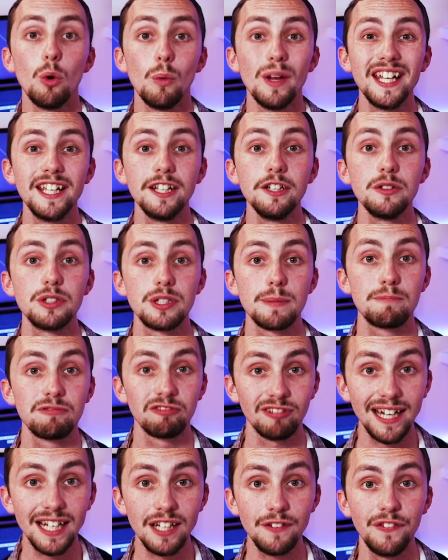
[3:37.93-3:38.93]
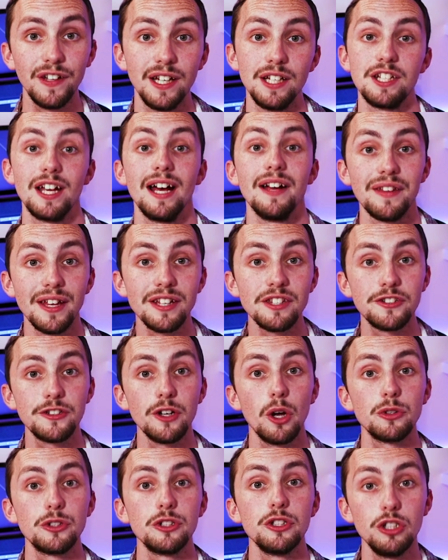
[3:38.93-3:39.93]
We can use a break feature and then
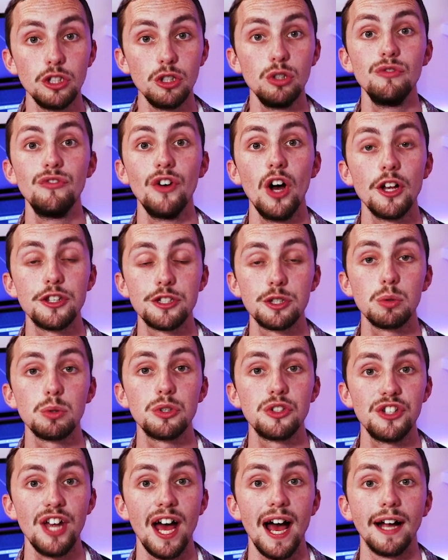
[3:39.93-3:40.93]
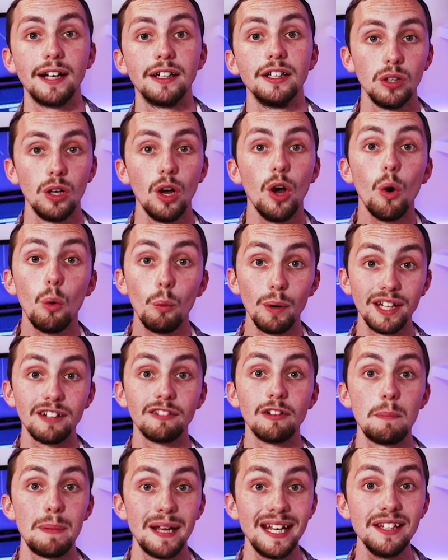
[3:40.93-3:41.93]
start a new vertical stack. We can
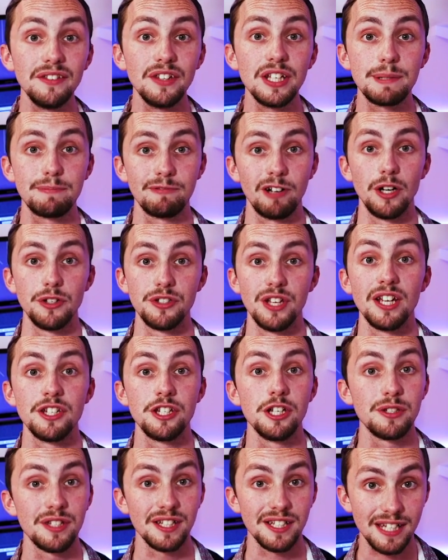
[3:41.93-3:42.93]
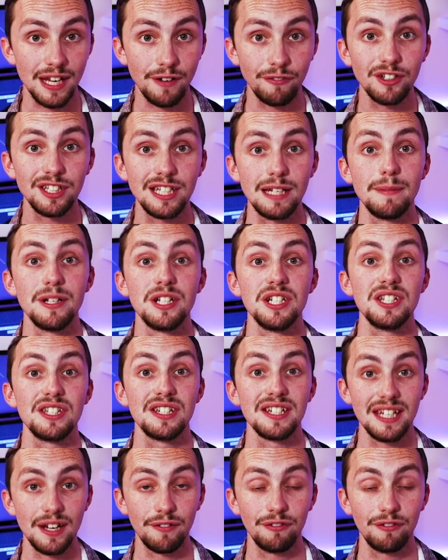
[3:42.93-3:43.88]
repeat this process using different images and